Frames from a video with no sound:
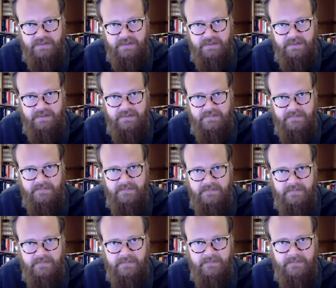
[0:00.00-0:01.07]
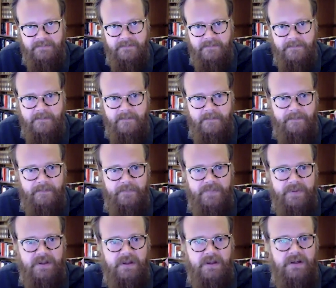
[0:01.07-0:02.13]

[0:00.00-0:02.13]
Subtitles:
(no one is talking)